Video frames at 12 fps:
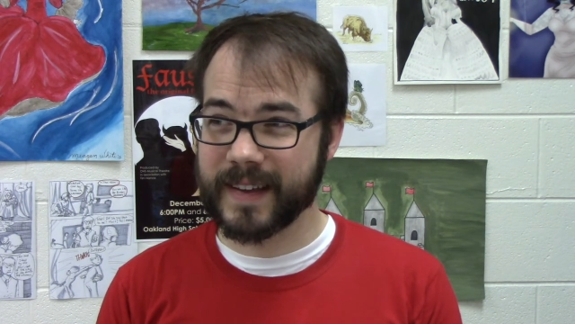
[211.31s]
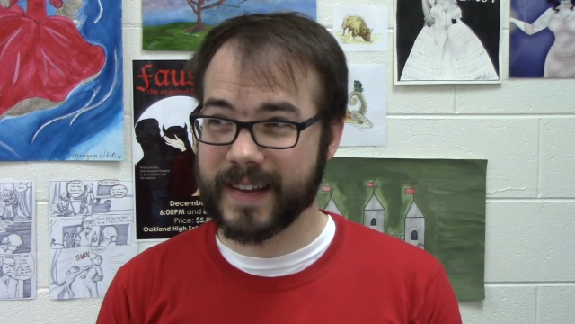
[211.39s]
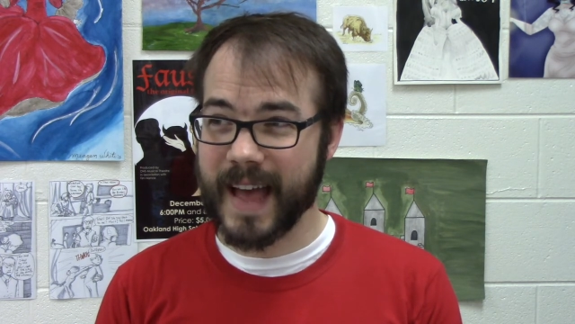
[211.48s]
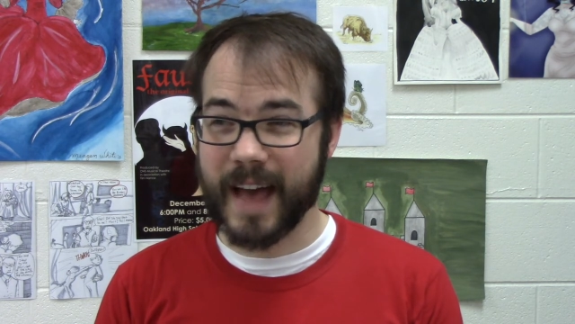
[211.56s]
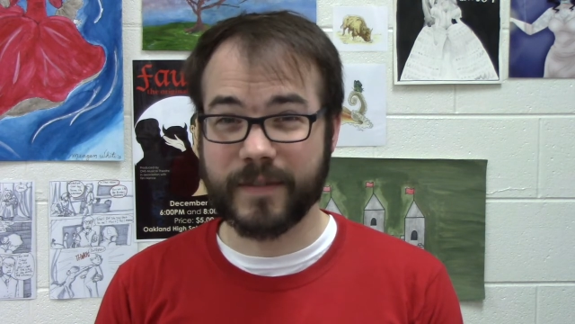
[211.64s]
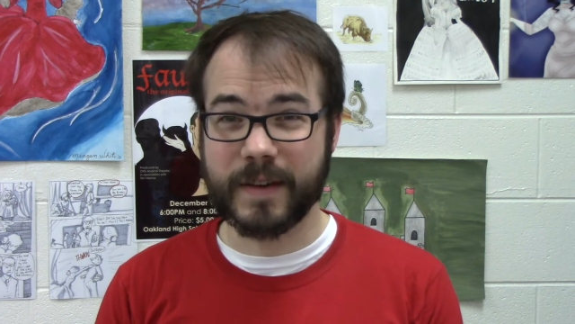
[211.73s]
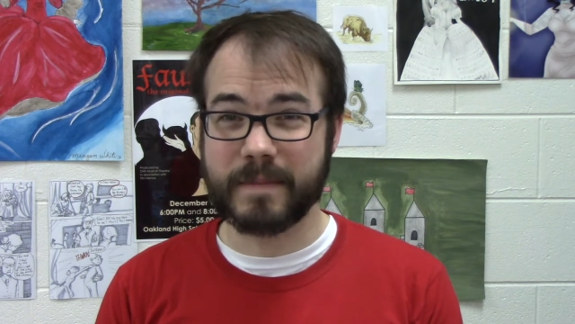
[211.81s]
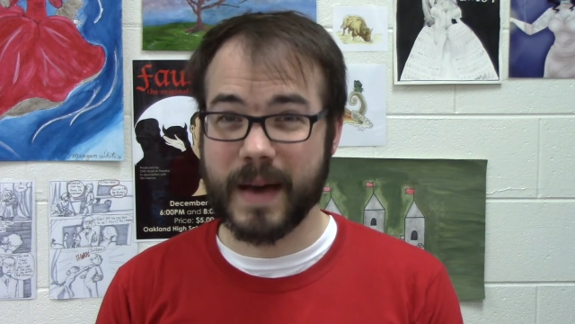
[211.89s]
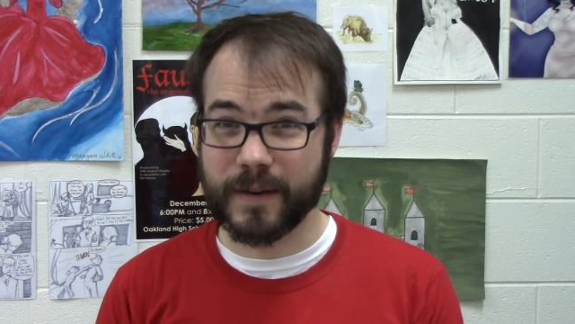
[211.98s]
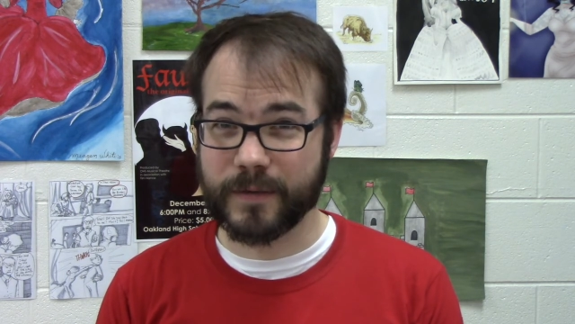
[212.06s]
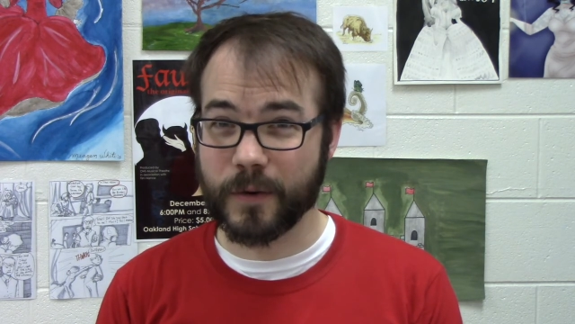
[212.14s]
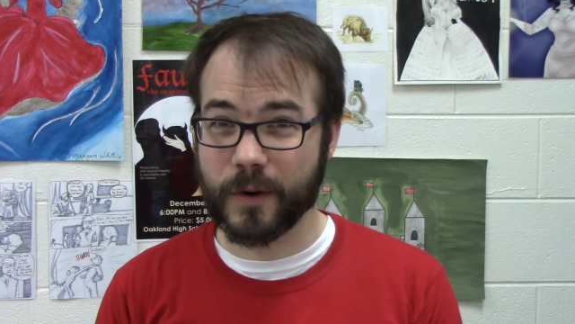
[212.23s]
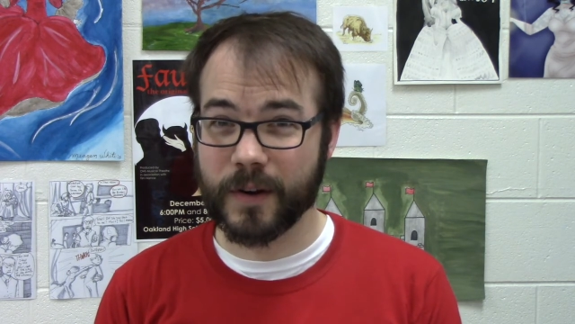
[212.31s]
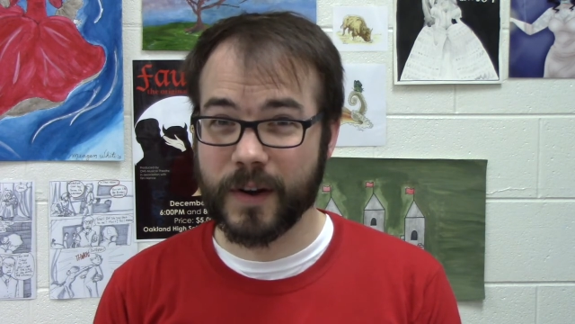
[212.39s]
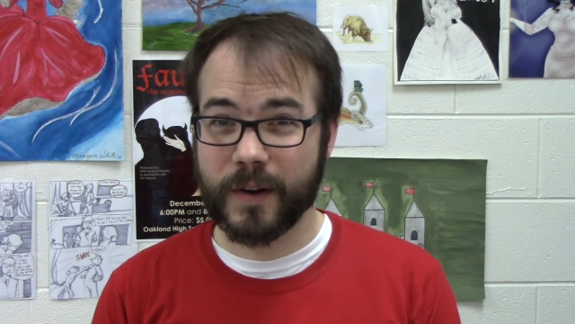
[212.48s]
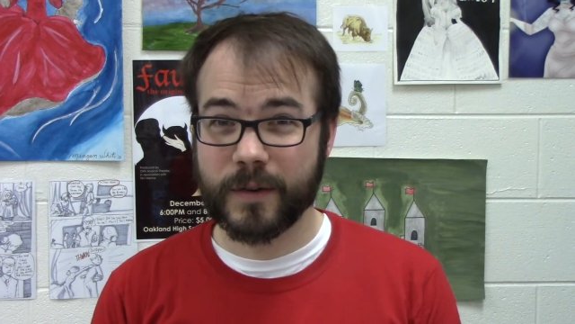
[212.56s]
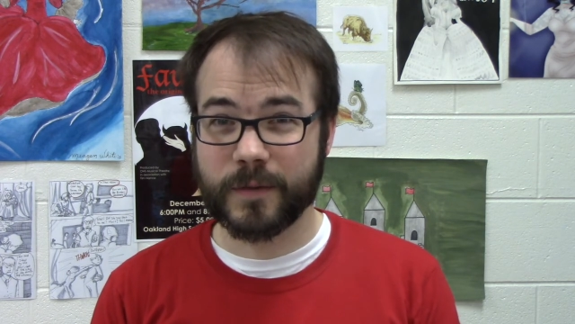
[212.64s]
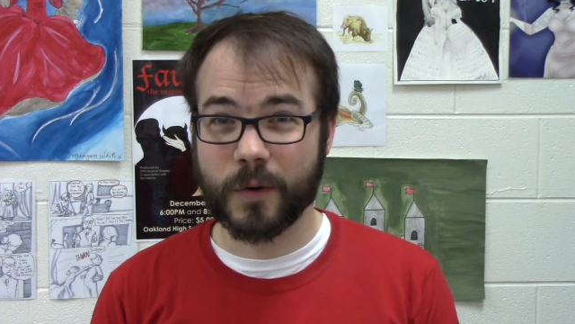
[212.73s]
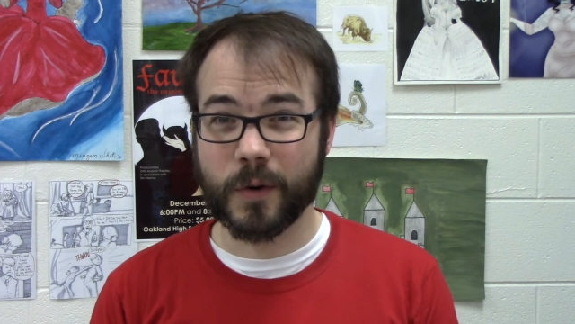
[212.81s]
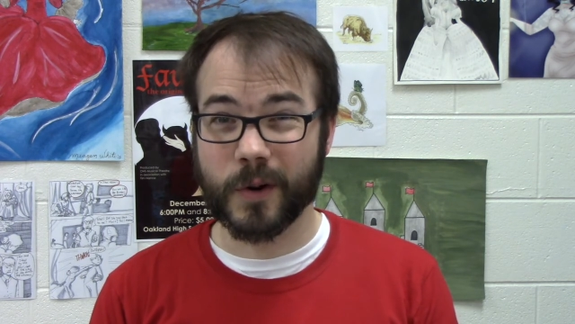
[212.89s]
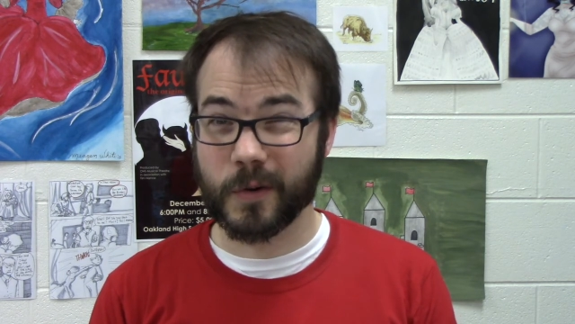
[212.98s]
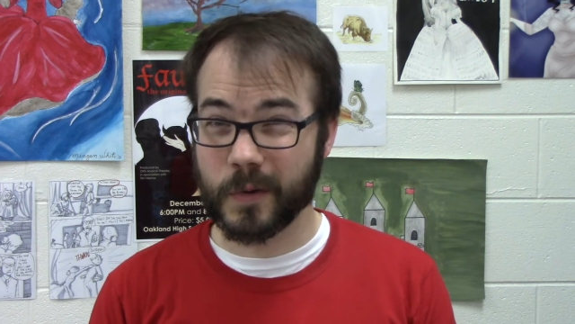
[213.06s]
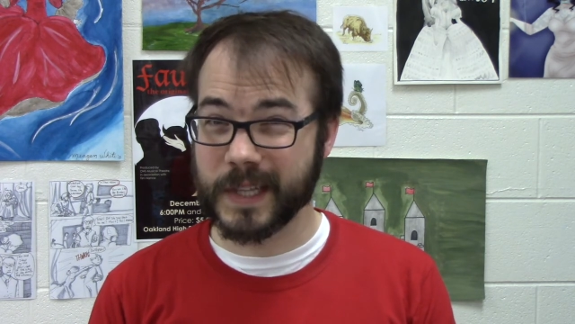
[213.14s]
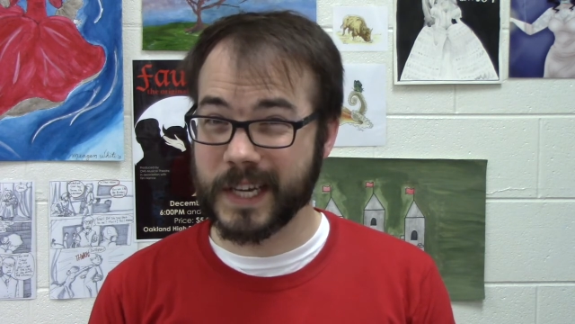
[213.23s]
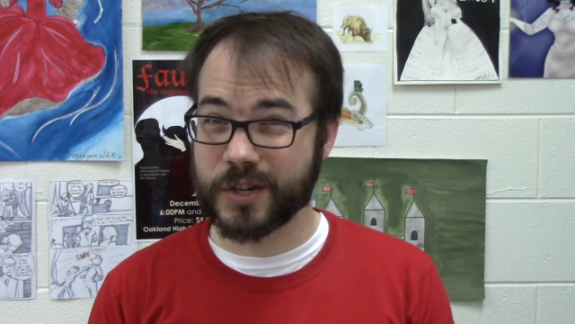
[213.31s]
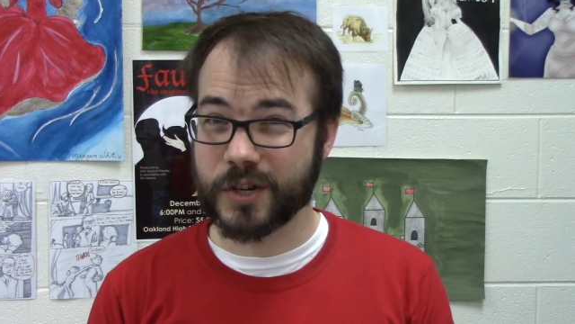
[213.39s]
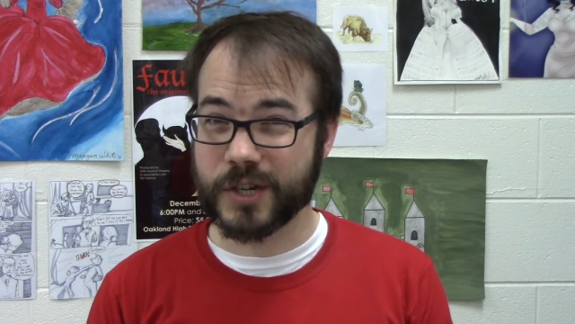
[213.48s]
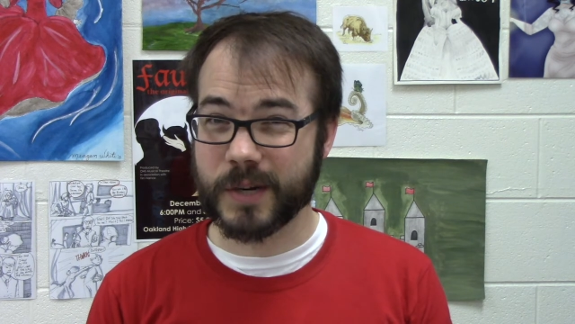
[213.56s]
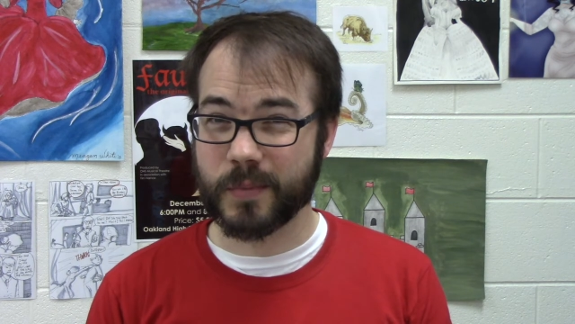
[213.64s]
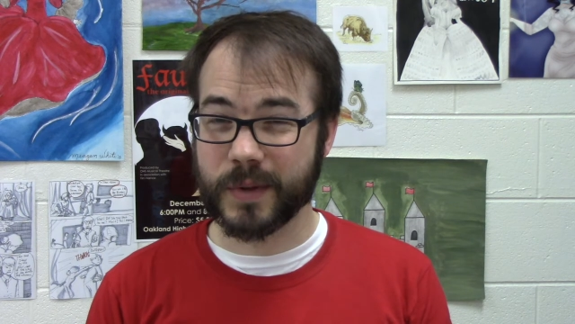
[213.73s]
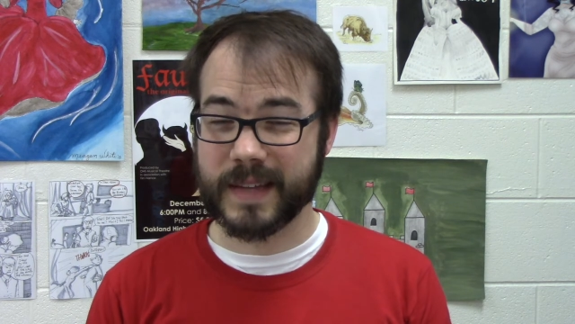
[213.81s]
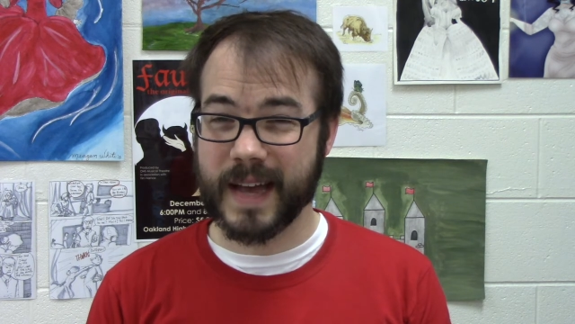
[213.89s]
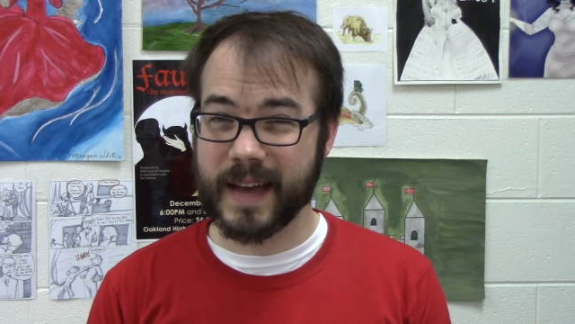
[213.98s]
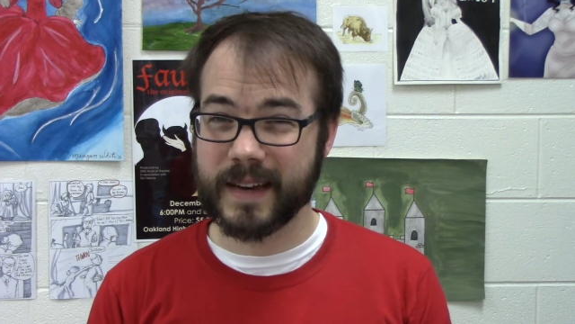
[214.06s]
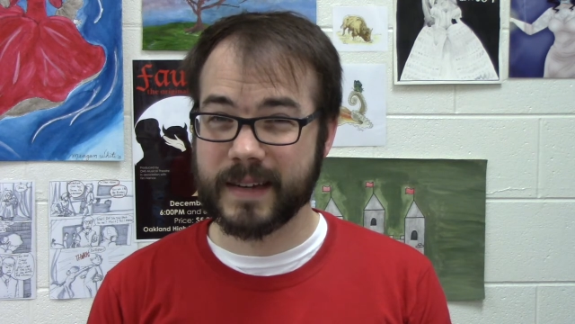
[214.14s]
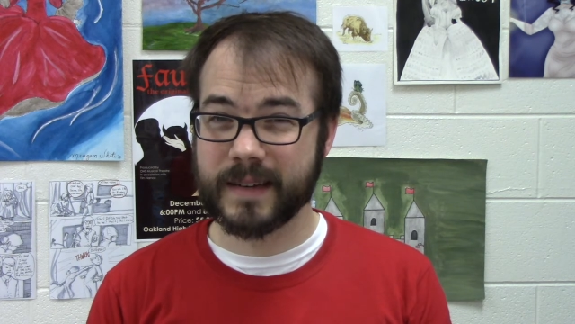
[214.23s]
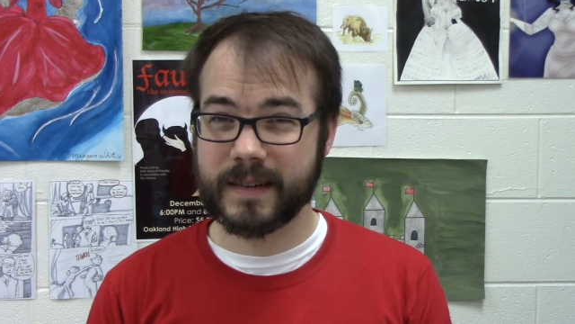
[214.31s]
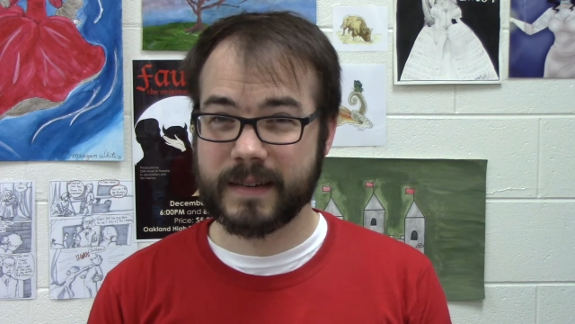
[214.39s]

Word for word: heavy metaphor for her relationship with Ted.